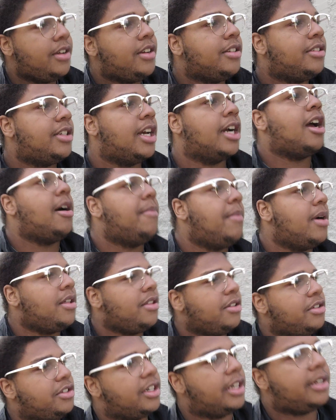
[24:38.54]
Check out my
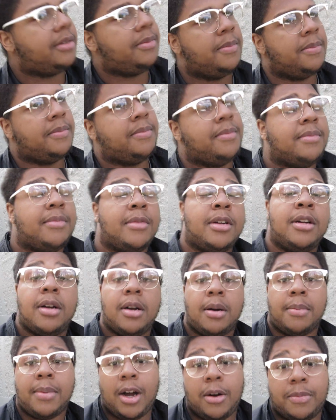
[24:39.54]
other shit.
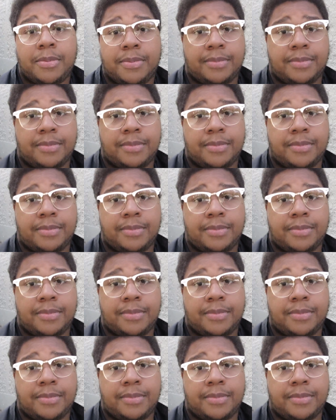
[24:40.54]
I'm out.